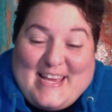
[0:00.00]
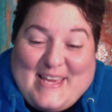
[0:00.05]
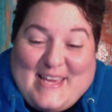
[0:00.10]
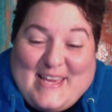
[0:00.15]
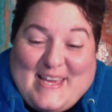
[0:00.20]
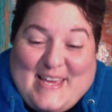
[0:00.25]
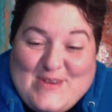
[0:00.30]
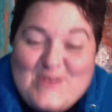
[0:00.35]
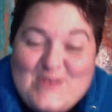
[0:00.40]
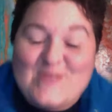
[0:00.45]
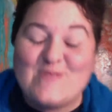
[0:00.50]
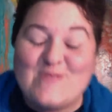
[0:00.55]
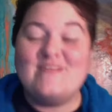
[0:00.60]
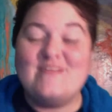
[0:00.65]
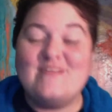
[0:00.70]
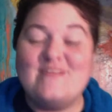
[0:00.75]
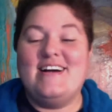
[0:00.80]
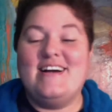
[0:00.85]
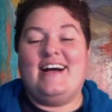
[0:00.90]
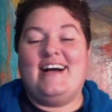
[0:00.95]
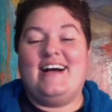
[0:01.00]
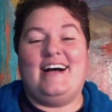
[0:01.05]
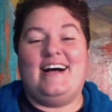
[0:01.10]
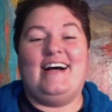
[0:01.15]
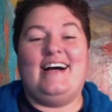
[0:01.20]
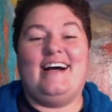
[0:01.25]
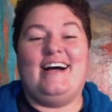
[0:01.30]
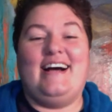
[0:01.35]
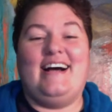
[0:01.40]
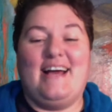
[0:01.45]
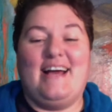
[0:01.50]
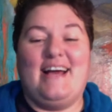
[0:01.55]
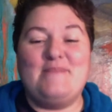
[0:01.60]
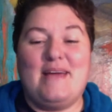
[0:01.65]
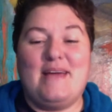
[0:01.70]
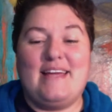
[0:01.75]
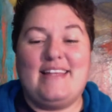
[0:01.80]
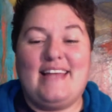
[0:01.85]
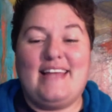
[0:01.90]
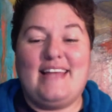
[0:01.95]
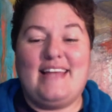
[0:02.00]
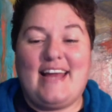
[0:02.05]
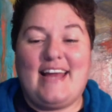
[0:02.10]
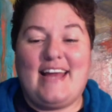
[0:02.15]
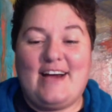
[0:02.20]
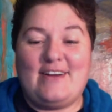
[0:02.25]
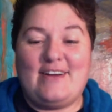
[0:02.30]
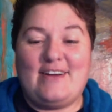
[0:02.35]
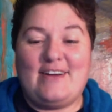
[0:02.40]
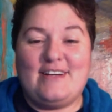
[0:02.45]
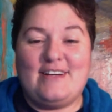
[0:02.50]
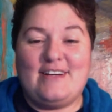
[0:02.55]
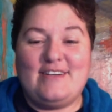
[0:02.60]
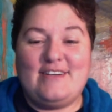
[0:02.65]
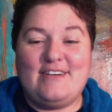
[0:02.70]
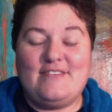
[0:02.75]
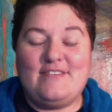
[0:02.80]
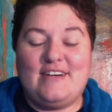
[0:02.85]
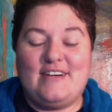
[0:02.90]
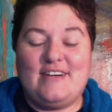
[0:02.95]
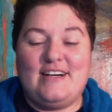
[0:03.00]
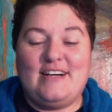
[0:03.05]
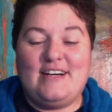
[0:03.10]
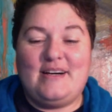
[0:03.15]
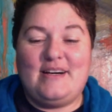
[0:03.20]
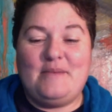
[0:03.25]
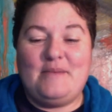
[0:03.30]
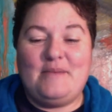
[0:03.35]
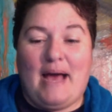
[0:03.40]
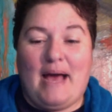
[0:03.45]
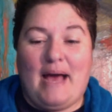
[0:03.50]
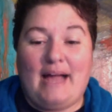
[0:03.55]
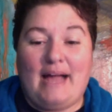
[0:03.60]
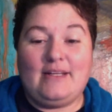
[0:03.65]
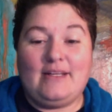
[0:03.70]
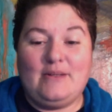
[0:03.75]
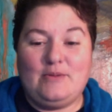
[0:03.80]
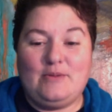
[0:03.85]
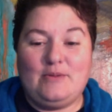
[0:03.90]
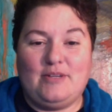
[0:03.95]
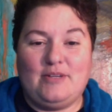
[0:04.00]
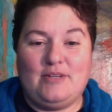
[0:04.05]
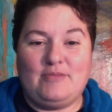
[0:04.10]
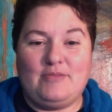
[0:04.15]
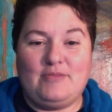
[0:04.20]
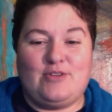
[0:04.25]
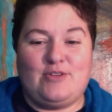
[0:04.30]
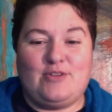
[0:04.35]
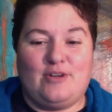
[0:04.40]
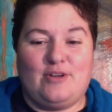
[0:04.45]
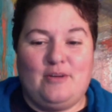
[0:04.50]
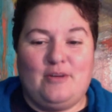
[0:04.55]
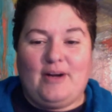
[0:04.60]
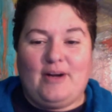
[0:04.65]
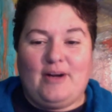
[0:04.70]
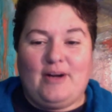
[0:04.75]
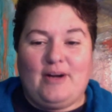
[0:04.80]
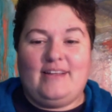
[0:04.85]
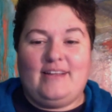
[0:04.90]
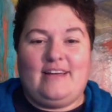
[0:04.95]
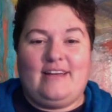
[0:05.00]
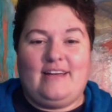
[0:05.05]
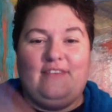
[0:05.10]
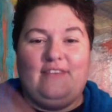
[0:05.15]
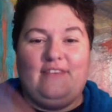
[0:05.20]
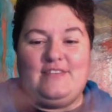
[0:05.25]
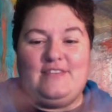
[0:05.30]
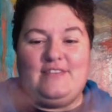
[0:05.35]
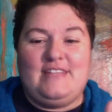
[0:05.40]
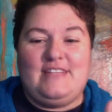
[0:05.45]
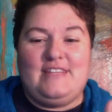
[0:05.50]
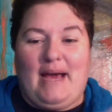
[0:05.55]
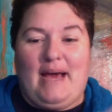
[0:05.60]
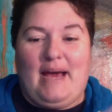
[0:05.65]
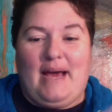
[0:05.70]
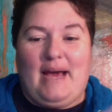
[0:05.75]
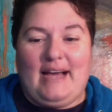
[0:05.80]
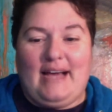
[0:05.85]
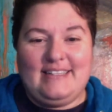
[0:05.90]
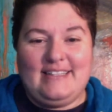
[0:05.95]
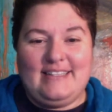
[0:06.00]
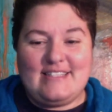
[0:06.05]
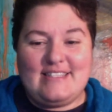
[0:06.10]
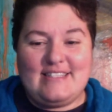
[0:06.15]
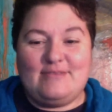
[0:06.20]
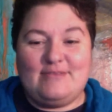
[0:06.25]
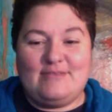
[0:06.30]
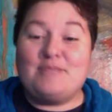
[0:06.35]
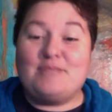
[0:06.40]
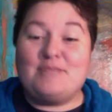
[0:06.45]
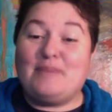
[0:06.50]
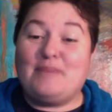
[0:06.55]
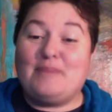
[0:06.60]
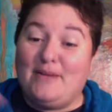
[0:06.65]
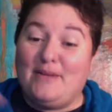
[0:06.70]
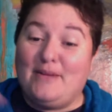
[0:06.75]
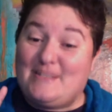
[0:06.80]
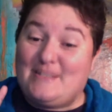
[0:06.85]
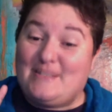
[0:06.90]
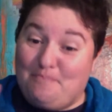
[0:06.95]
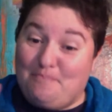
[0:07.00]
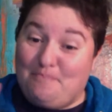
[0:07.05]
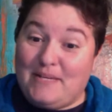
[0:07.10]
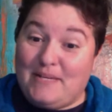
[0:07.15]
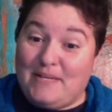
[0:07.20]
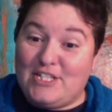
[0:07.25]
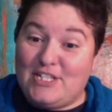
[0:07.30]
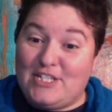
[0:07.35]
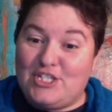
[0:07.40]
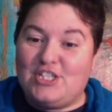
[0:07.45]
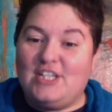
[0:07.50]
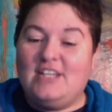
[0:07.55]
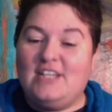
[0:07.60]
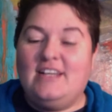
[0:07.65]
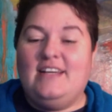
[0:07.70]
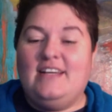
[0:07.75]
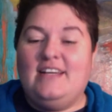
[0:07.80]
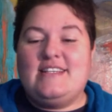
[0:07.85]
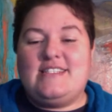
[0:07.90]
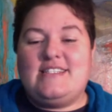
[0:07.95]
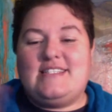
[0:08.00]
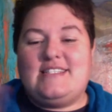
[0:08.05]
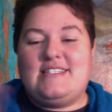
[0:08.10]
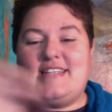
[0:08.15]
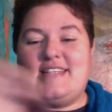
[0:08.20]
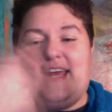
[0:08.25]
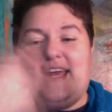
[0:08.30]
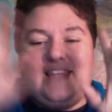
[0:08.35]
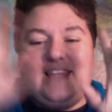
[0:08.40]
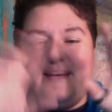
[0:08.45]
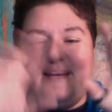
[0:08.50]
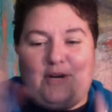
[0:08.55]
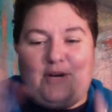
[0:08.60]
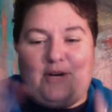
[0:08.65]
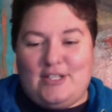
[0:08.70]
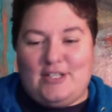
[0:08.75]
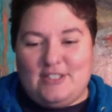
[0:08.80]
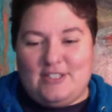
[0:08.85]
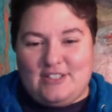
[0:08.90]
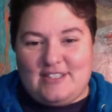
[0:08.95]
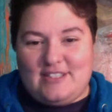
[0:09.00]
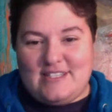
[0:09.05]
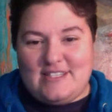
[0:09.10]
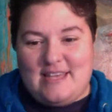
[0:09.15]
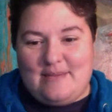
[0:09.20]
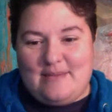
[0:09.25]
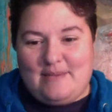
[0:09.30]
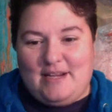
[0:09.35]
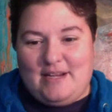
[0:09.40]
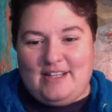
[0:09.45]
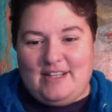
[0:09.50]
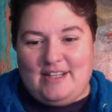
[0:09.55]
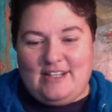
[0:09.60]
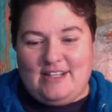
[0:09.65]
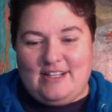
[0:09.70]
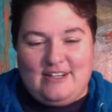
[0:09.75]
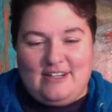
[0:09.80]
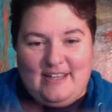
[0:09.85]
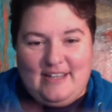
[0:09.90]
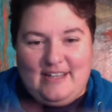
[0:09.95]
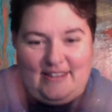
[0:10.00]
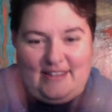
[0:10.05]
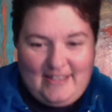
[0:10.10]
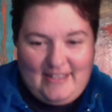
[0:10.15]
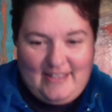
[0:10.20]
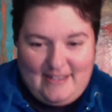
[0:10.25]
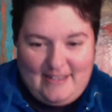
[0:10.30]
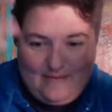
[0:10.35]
you. I made that out of pallet wood. We tore apart like 15 pallets, which, by the way, is a bitch. Stained them all to look the same color and then